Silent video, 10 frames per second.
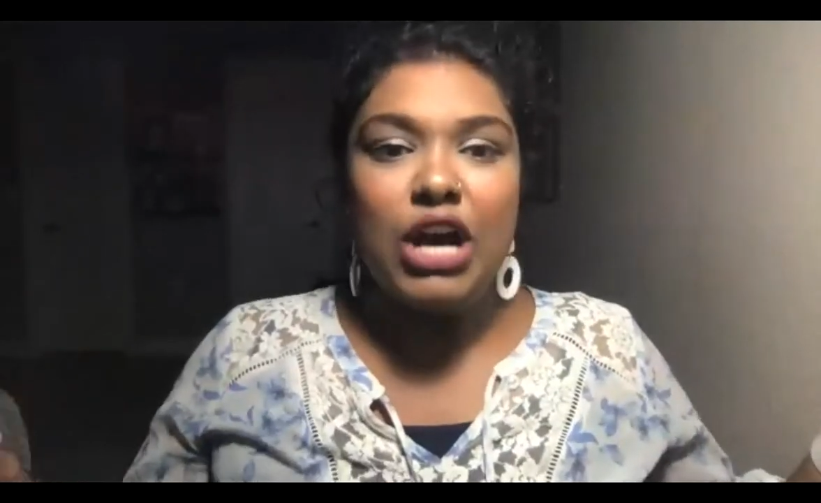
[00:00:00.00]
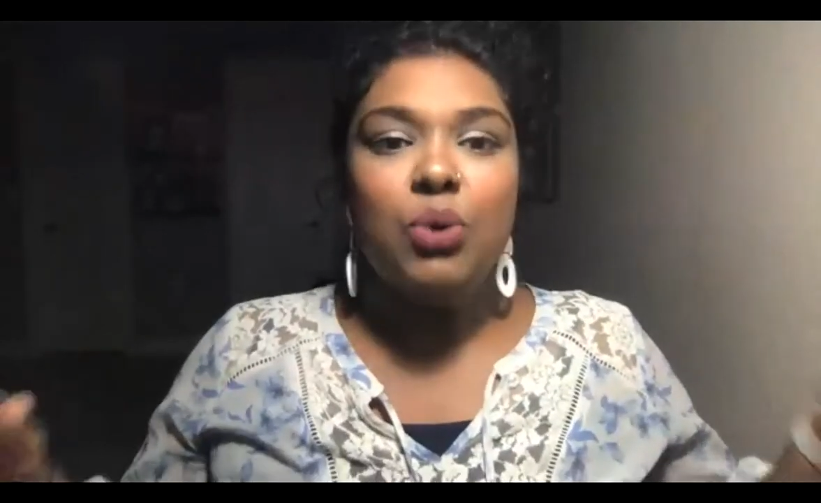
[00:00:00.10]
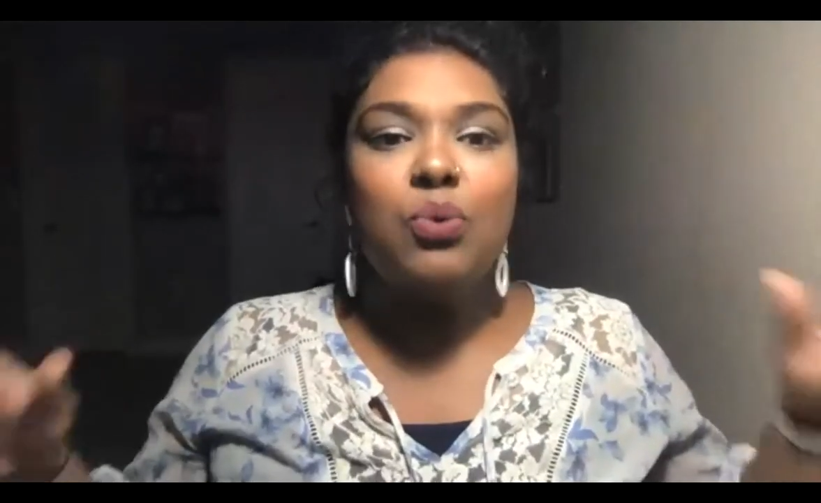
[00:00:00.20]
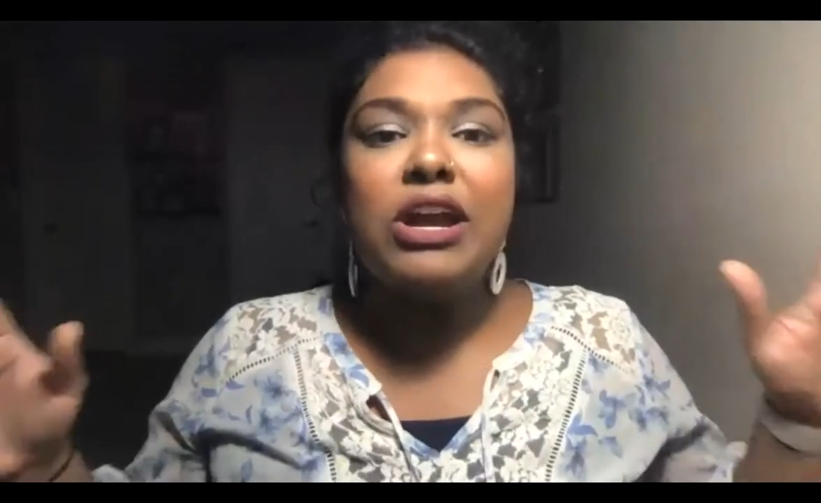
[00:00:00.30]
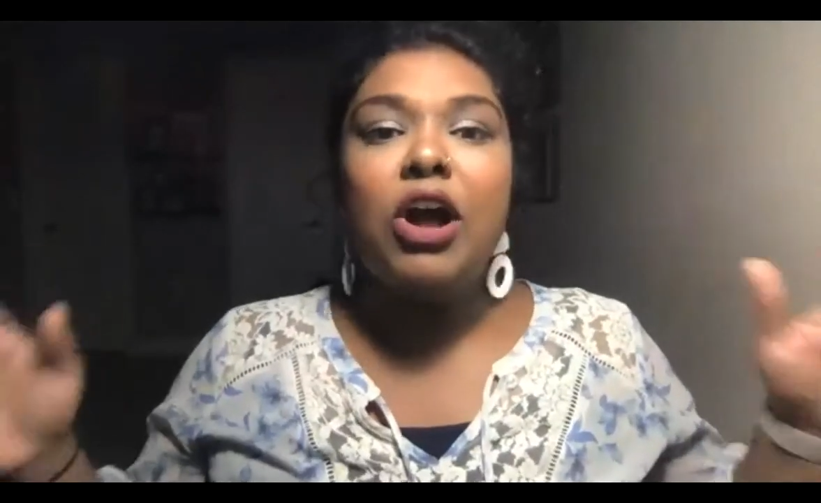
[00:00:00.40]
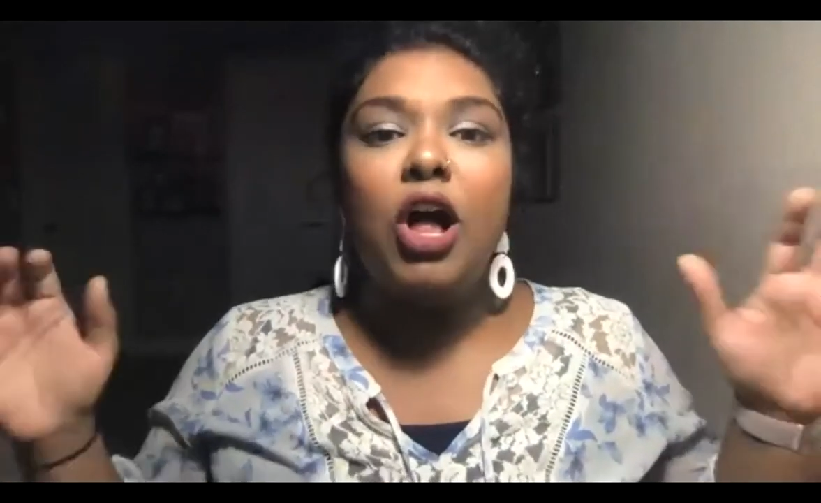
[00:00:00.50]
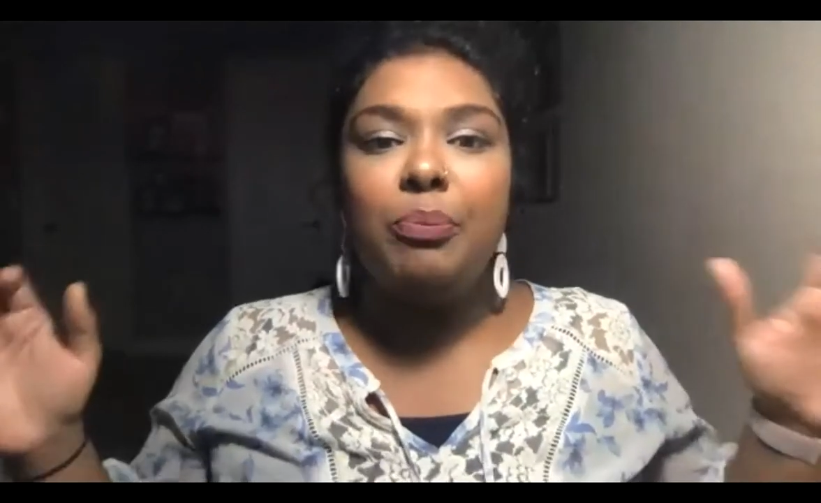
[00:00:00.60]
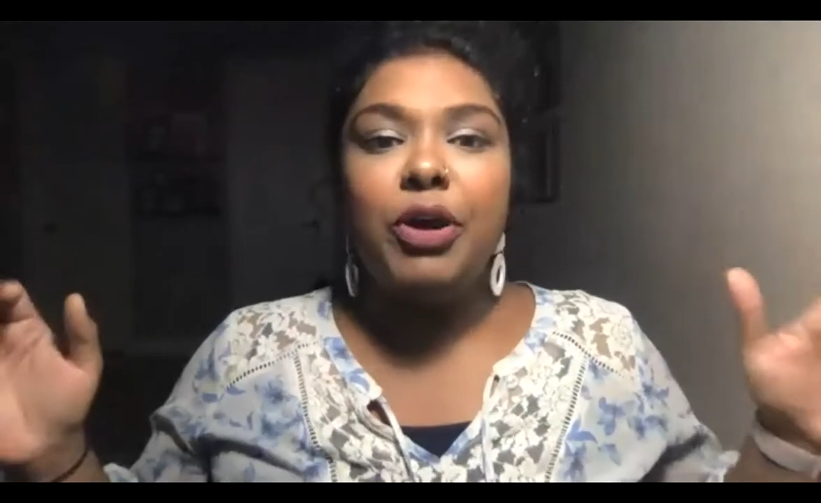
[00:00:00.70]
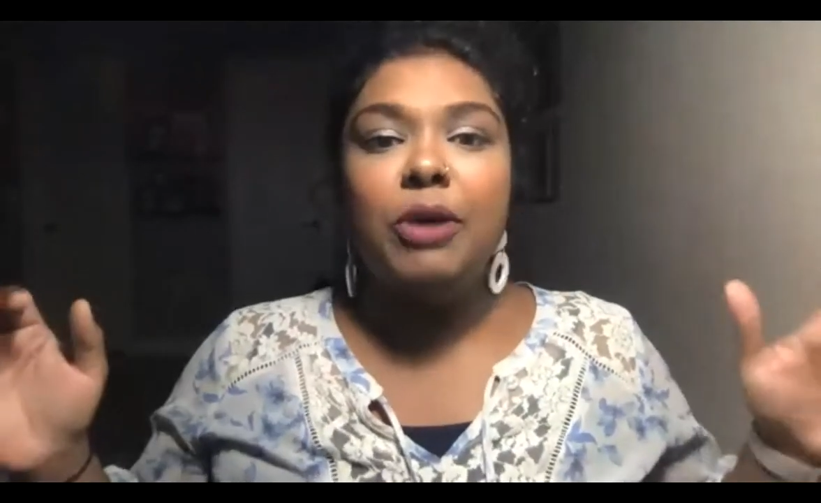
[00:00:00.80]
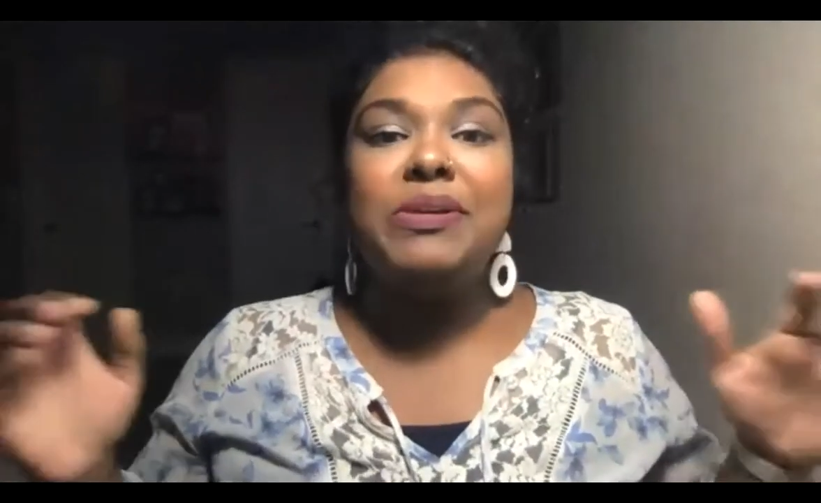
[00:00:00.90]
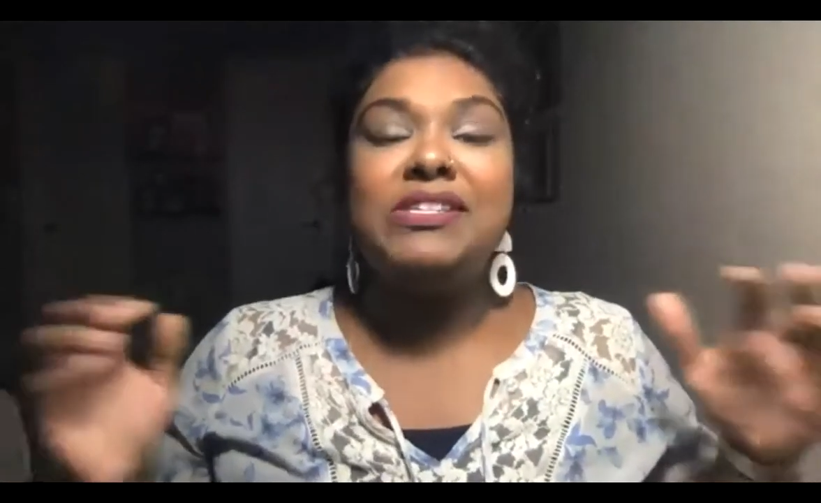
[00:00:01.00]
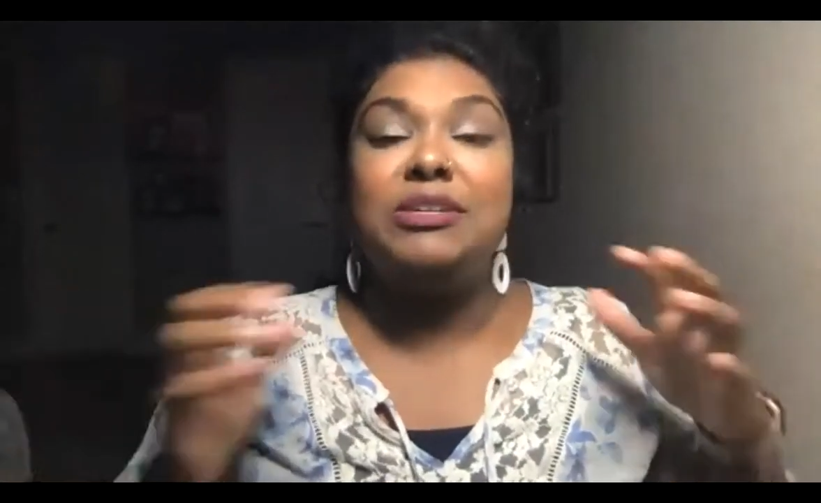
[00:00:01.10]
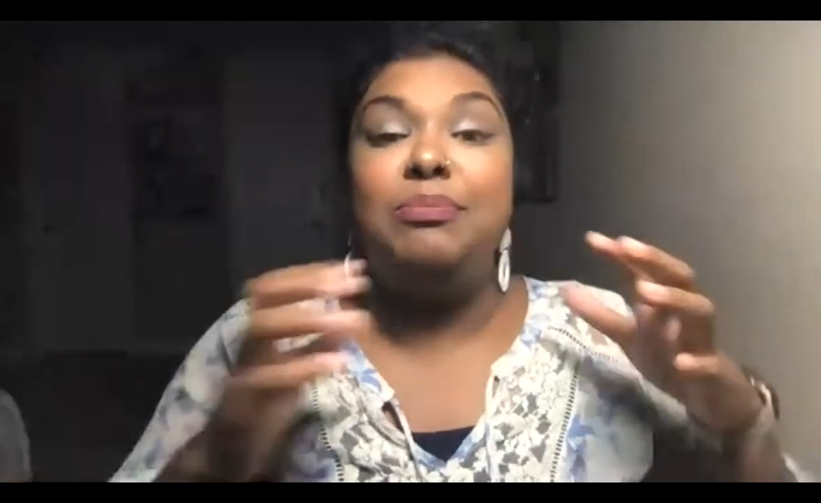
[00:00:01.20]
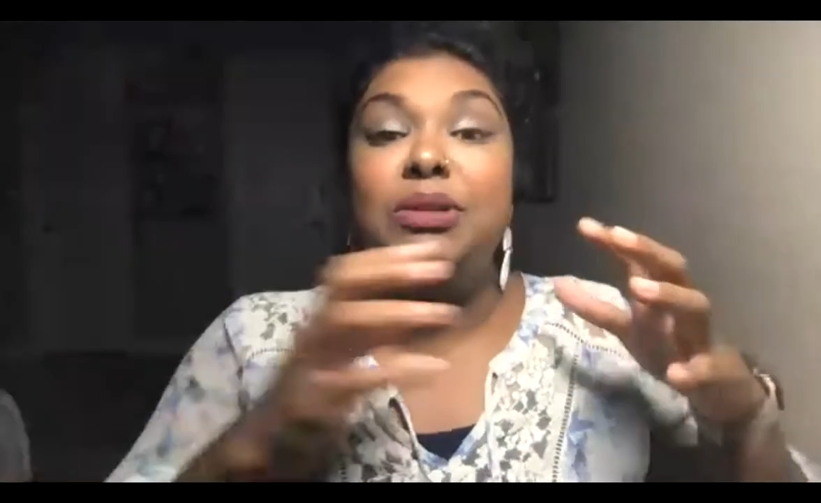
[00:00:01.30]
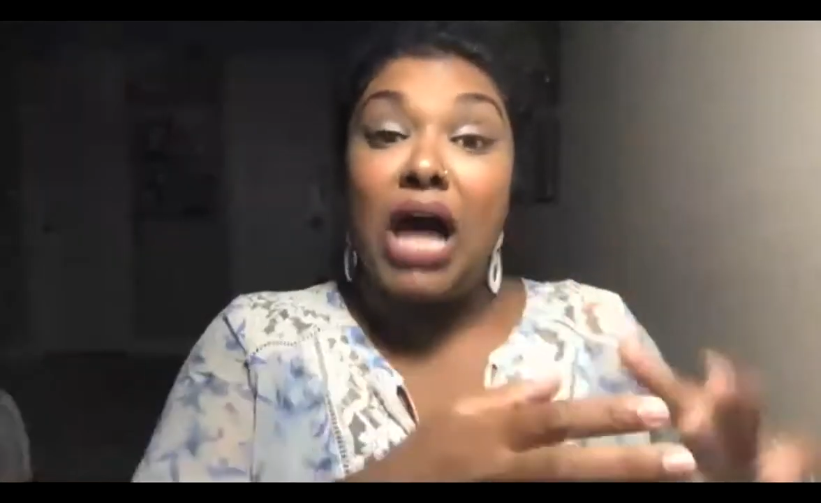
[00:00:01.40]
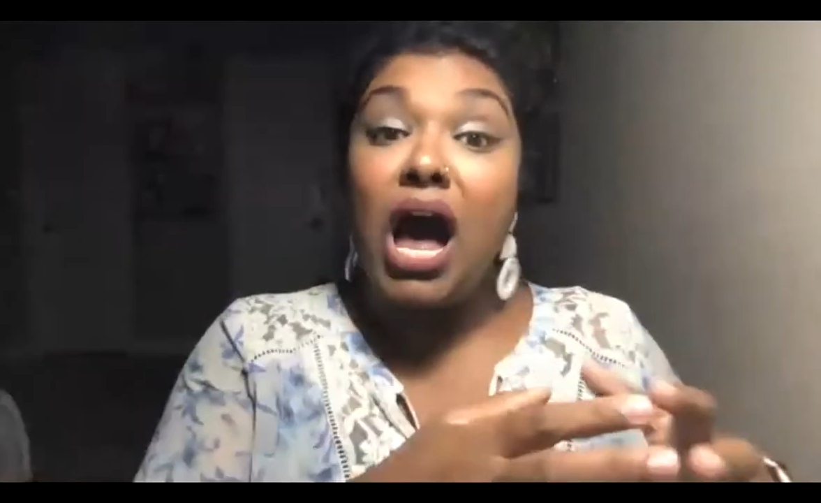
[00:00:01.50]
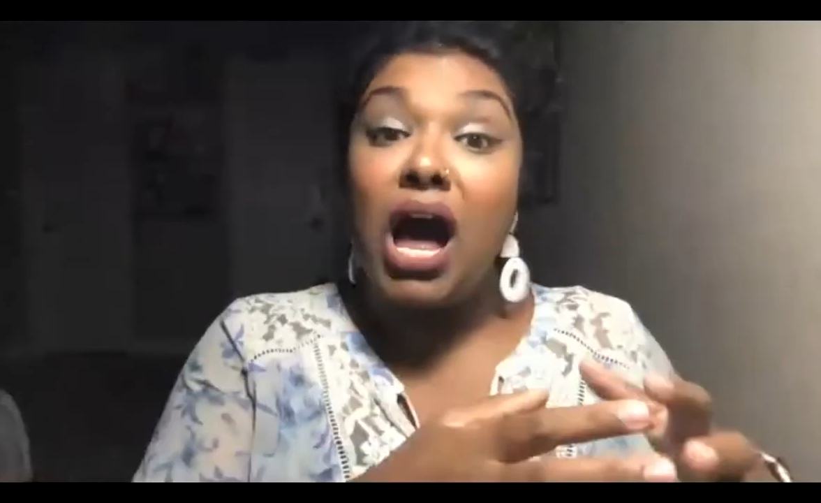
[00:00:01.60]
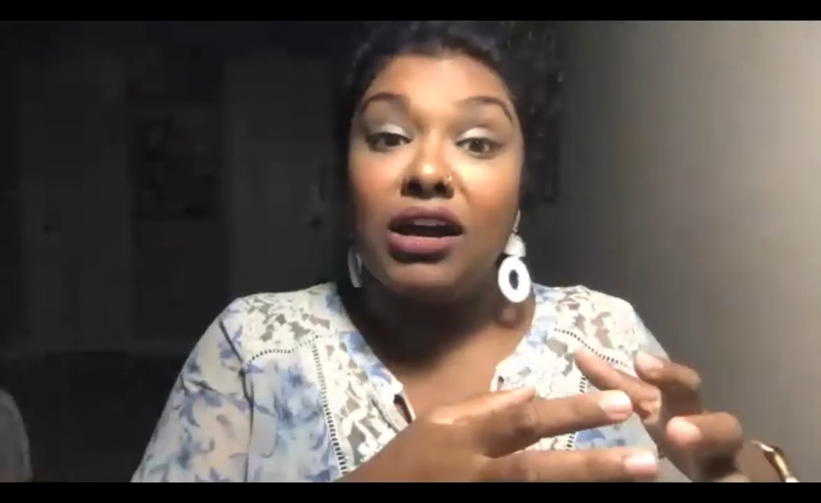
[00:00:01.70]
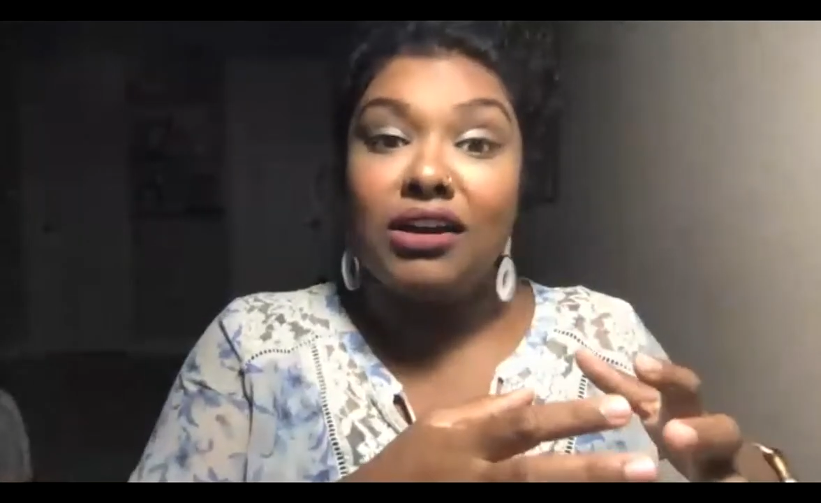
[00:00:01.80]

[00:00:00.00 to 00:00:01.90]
We are all purposed to belong.